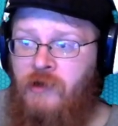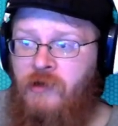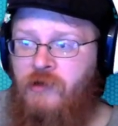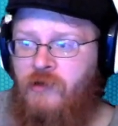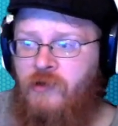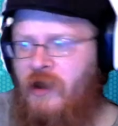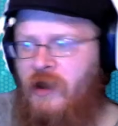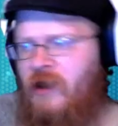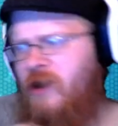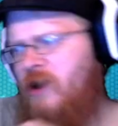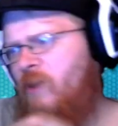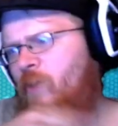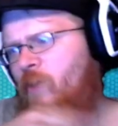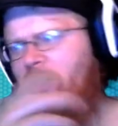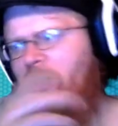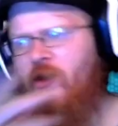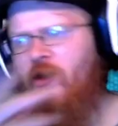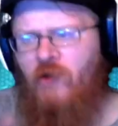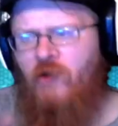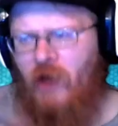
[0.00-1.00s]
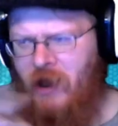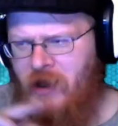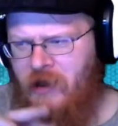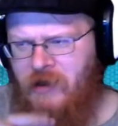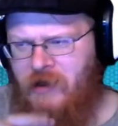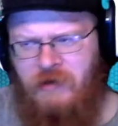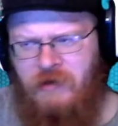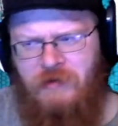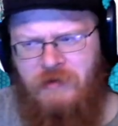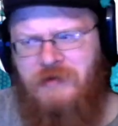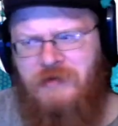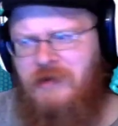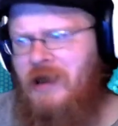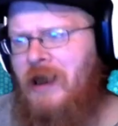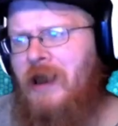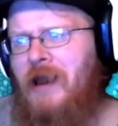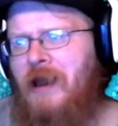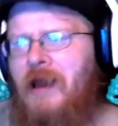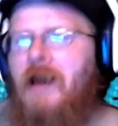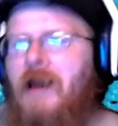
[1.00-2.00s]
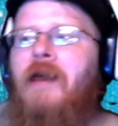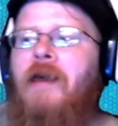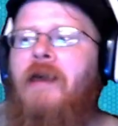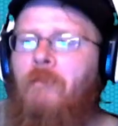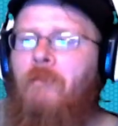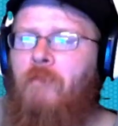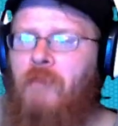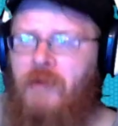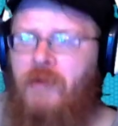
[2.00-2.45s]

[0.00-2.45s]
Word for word: So like a regular, like say an imp,